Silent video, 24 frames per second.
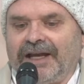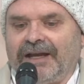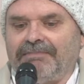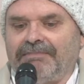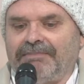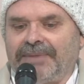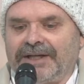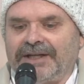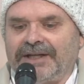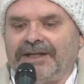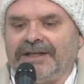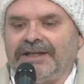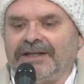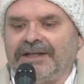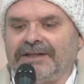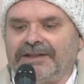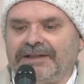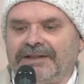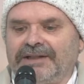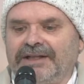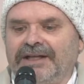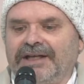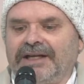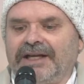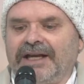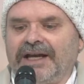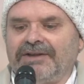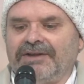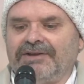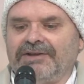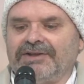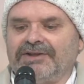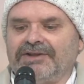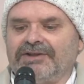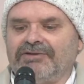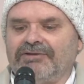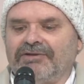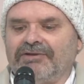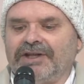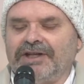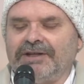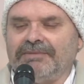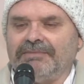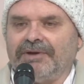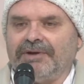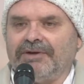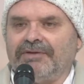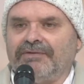But in it, he had this
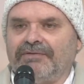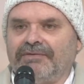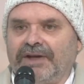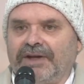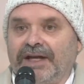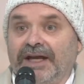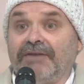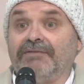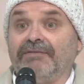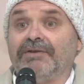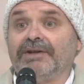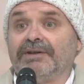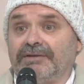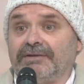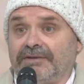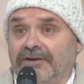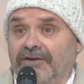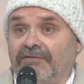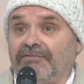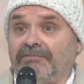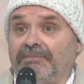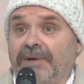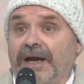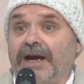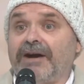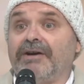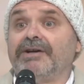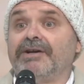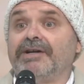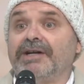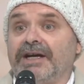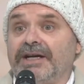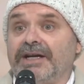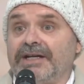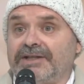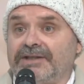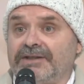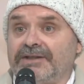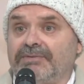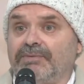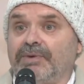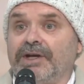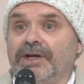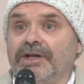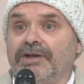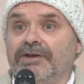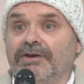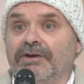dream of heaven, of paradise,
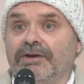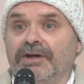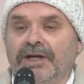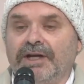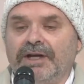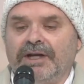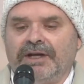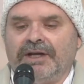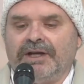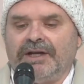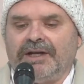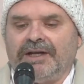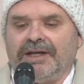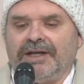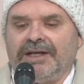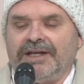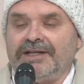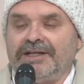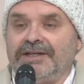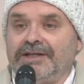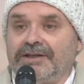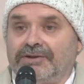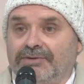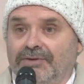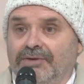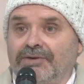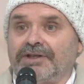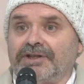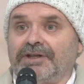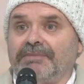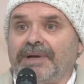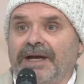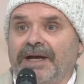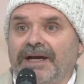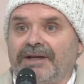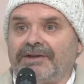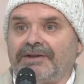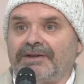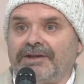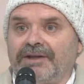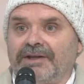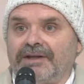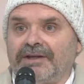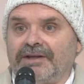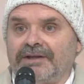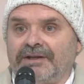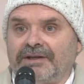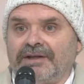where he talked about
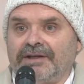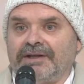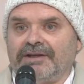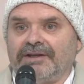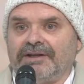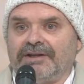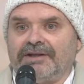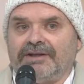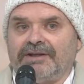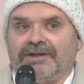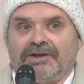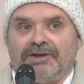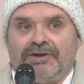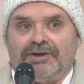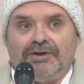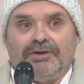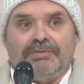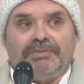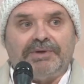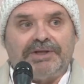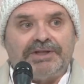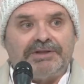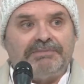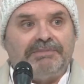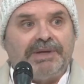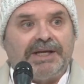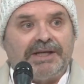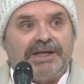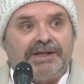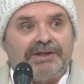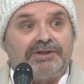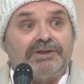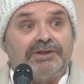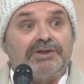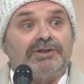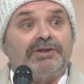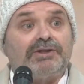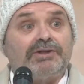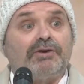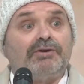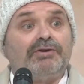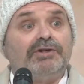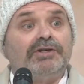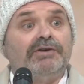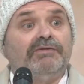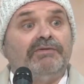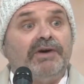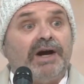the humans being so
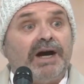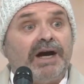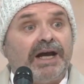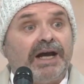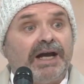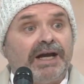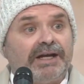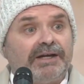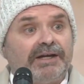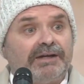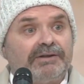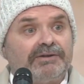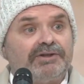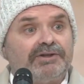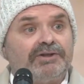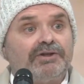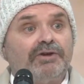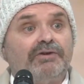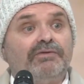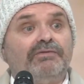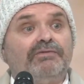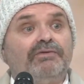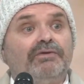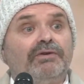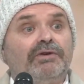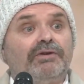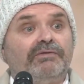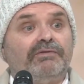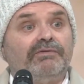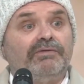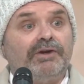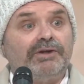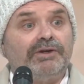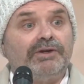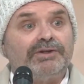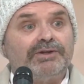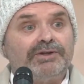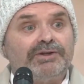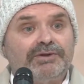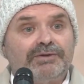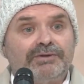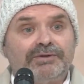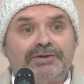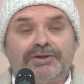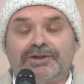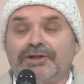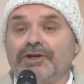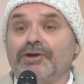divine, so full of
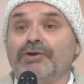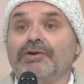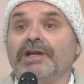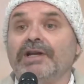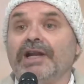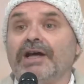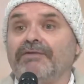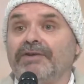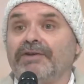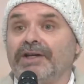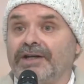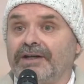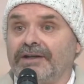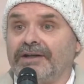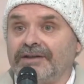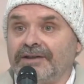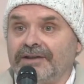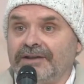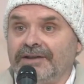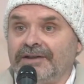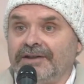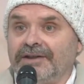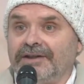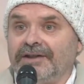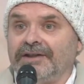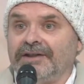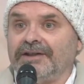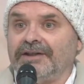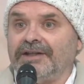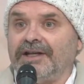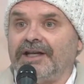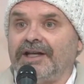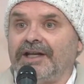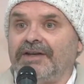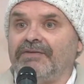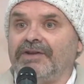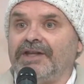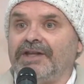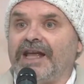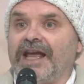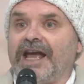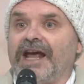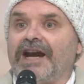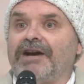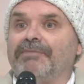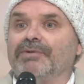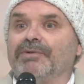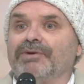virtue, so loving, that even the
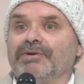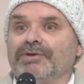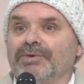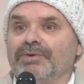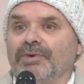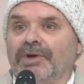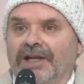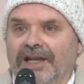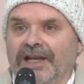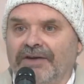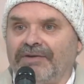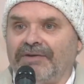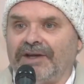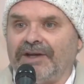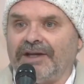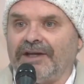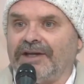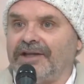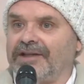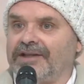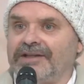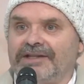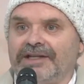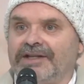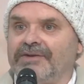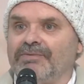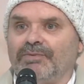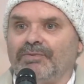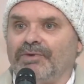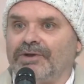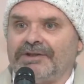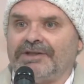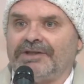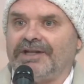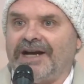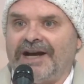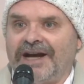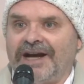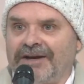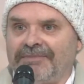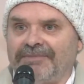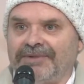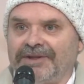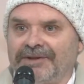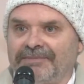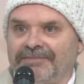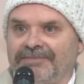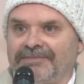animals were loving and didn't want to harm
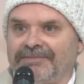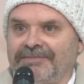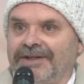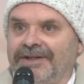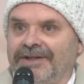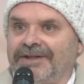them.